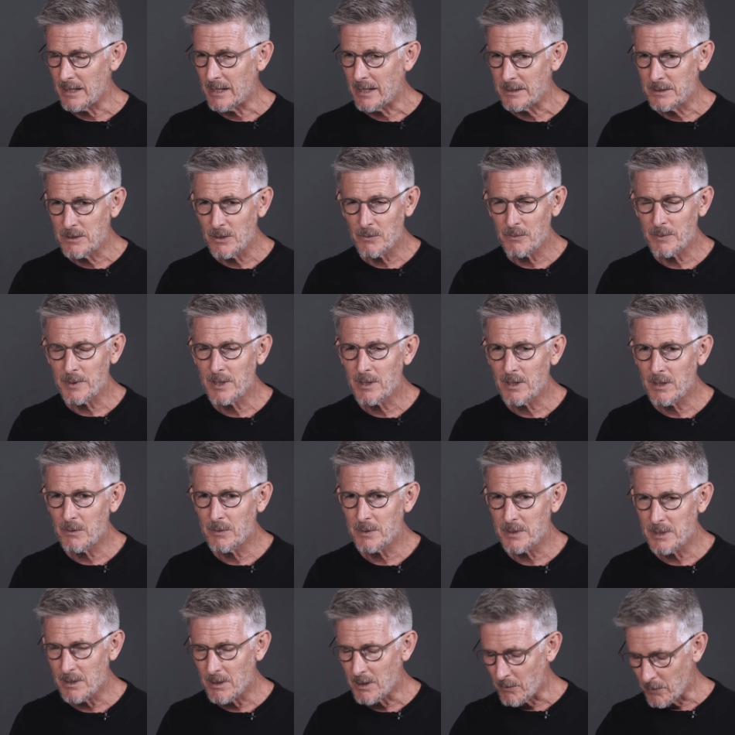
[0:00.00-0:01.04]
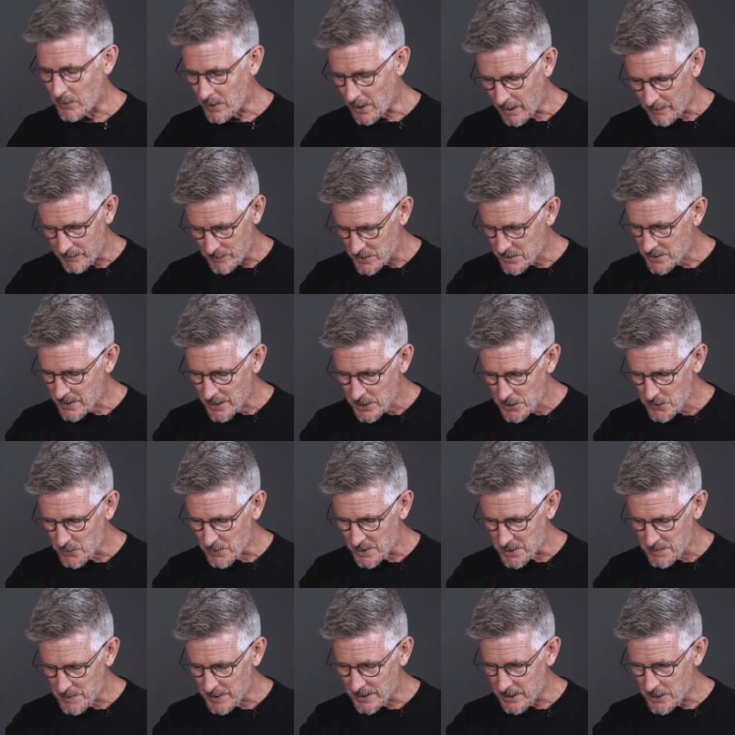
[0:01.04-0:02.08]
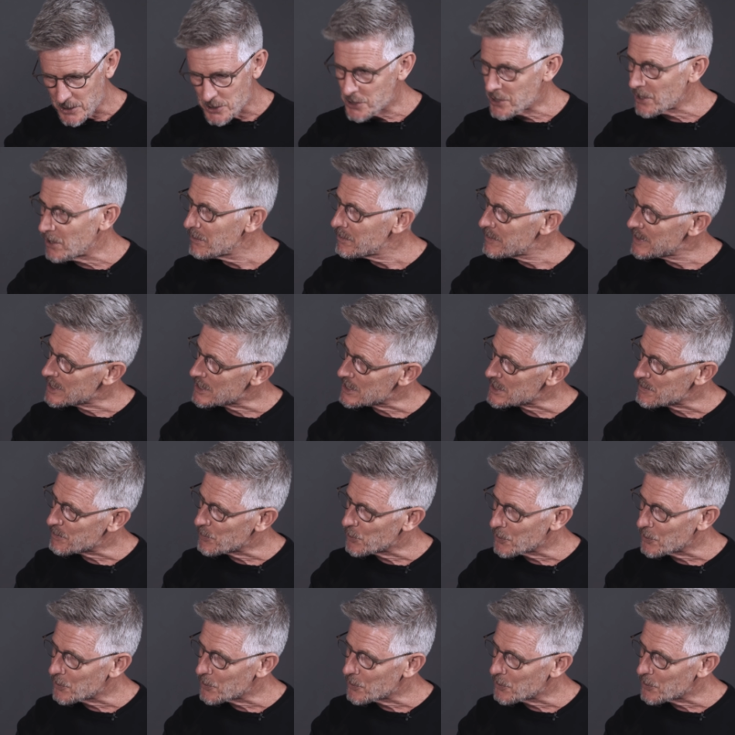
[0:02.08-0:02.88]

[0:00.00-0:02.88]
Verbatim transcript: I, don't recall what the whole conversation was, but they showed me this